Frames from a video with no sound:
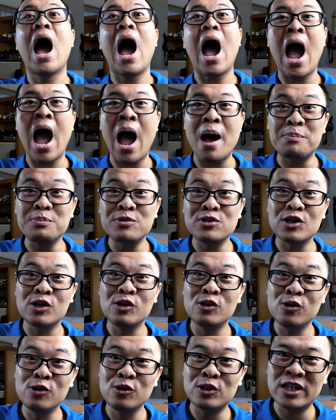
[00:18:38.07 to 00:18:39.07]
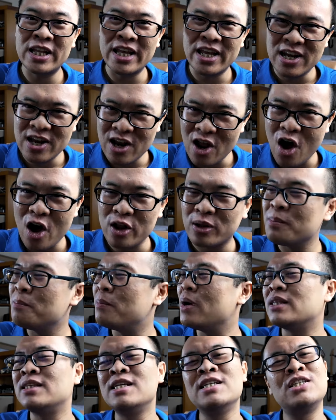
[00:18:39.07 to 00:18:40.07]
Absolutely not.
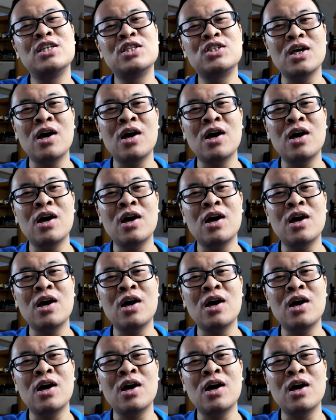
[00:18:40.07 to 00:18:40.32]
But this is